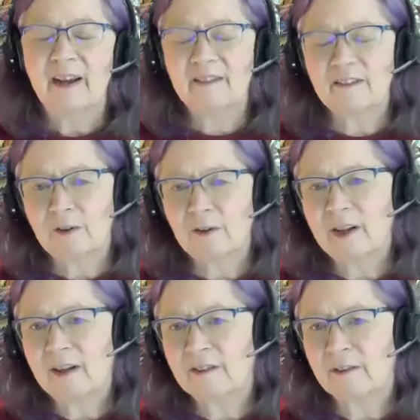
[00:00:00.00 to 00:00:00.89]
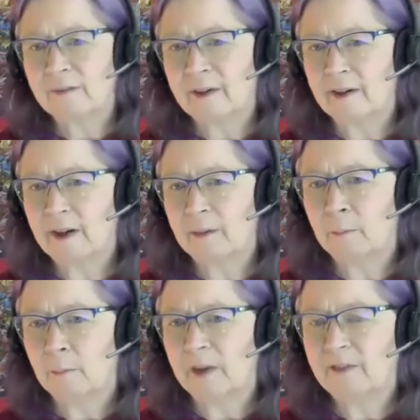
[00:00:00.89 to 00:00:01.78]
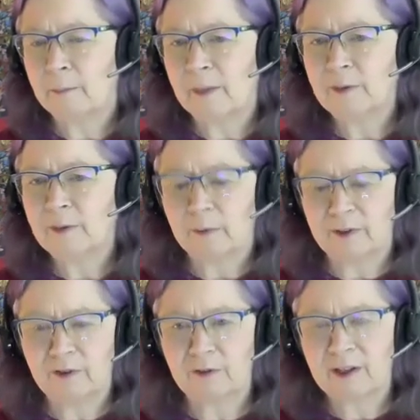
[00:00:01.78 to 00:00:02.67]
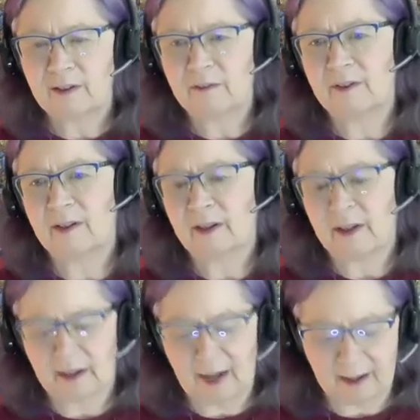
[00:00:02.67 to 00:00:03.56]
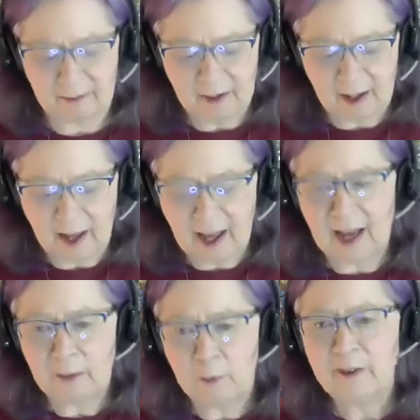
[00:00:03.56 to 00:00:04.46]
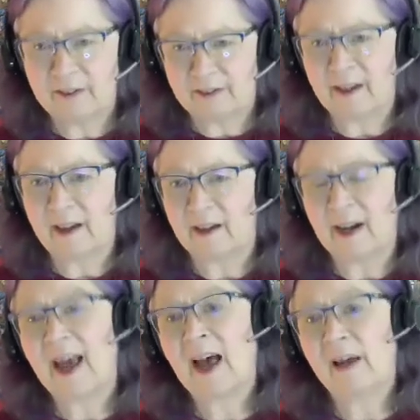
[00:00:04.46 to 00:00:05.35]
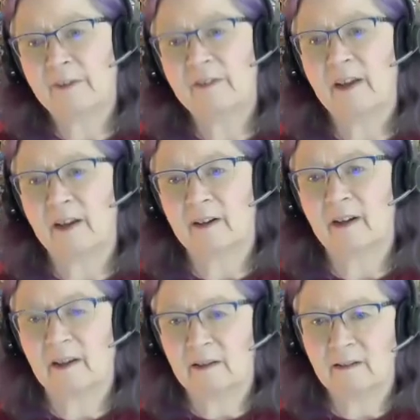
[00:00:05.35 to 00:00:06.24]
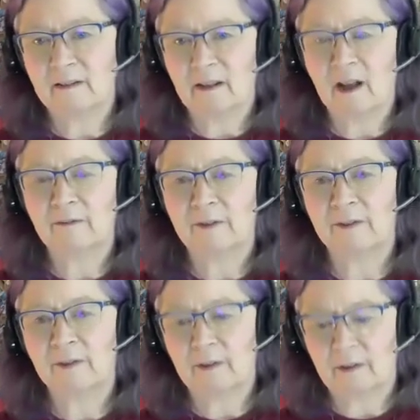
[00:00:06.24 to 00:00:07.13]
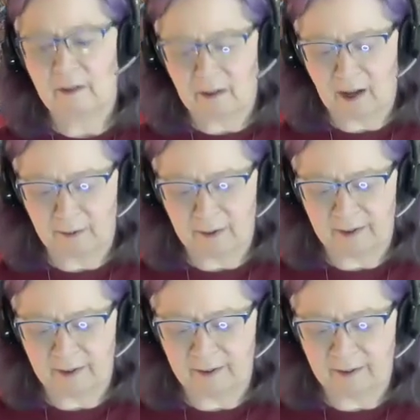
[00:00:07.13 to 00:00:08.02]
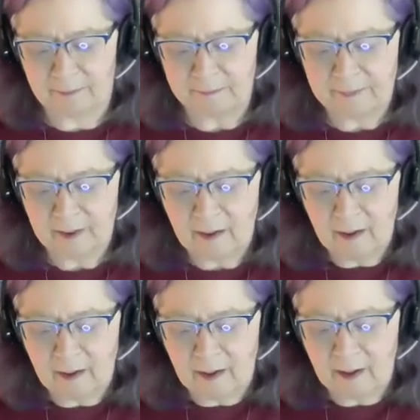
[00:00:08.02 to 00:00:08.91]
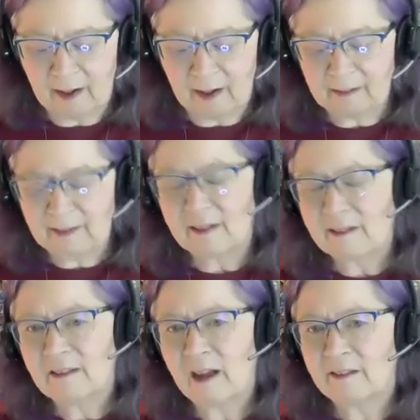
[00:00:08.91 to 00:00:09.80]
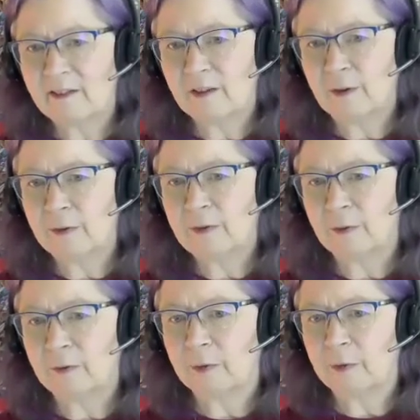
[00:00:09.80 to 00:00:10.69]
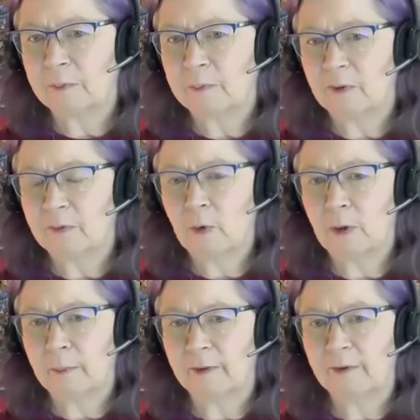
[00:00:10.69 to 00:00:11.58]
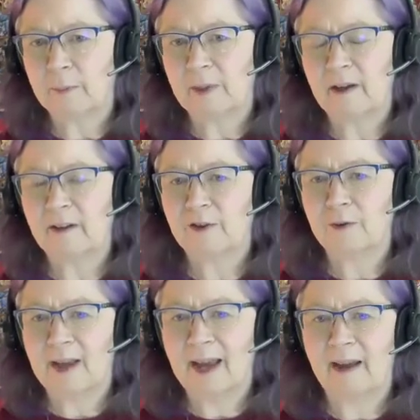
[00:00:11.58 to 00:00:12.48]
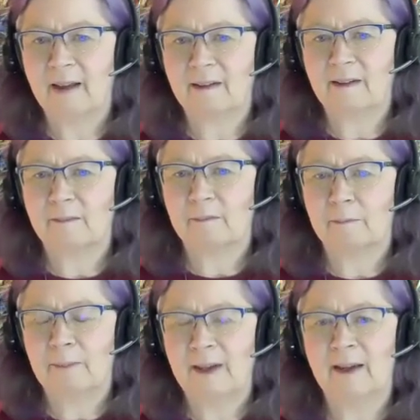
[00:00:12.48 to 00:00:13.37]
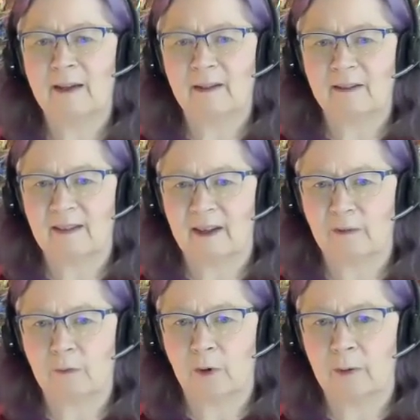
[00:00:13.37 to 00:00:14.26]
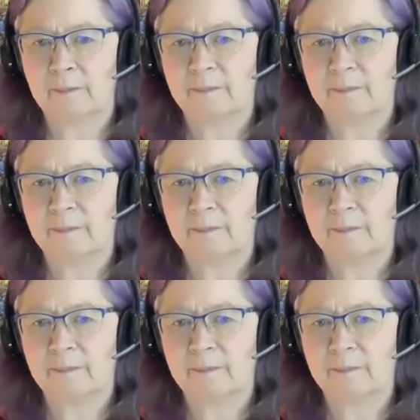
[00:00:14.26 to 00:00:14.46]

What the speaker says: certainly is it's a much more restrictive thing. And I would say, and I have said at congresses, is that it's not so useful for performers, because you can't be in a set form.